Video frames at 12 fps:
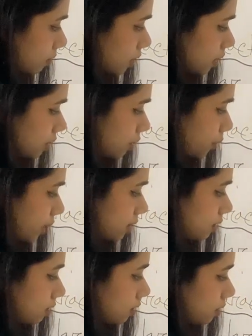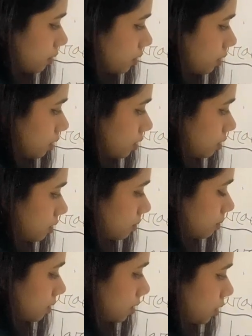green
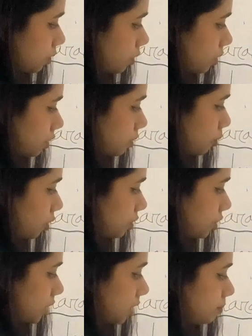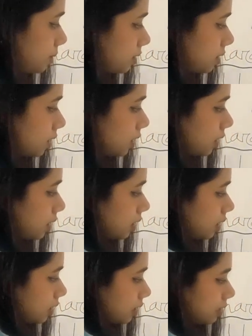circular small shapes.
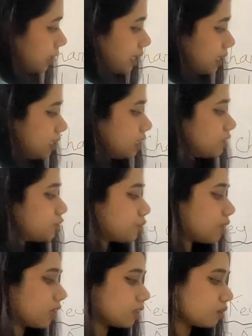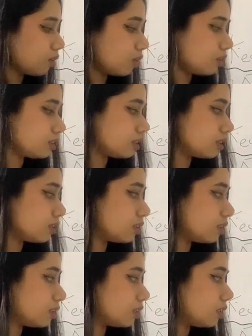They each are called
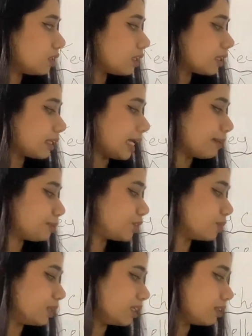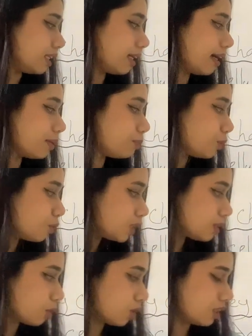capsomer. They are
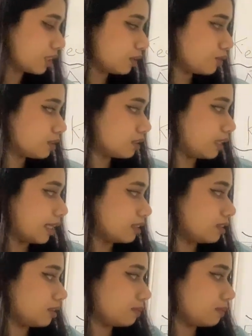protein molecules that